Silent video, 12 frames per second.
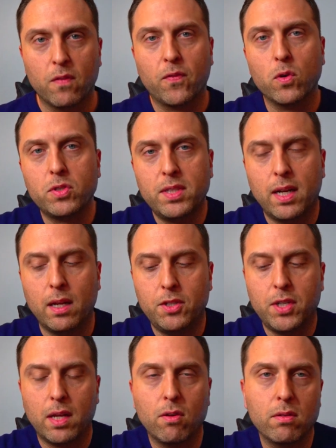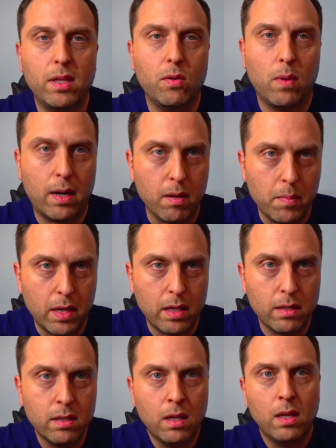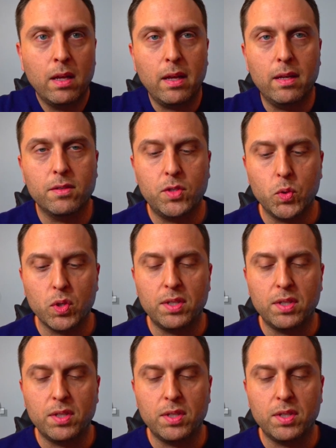The first thing I generally recommend is to